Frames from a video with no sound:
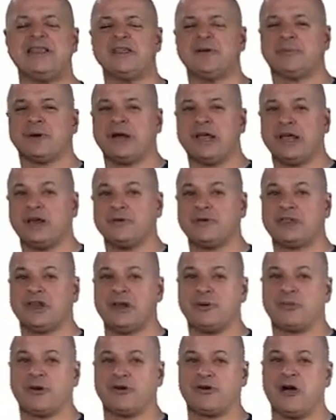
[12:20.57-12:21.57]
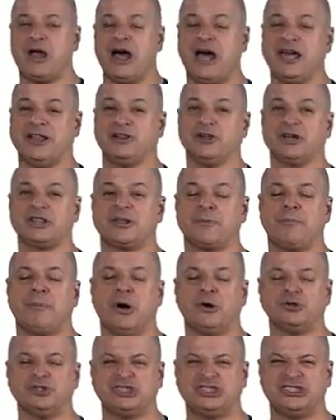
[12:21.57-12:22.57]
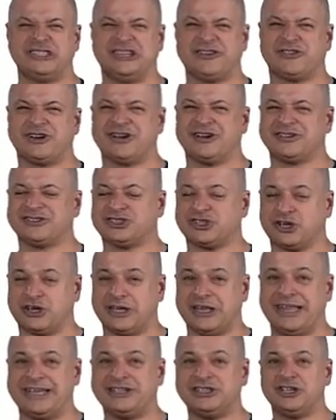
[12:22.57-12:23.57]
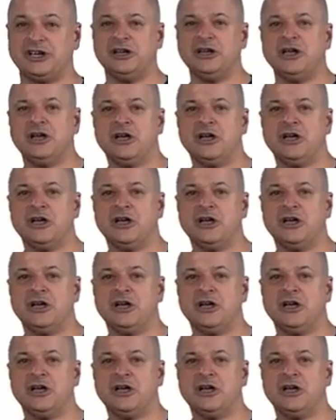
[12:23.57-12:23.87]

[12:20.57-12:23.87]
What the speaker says: the brain with an MRI and look at the posterior circulation.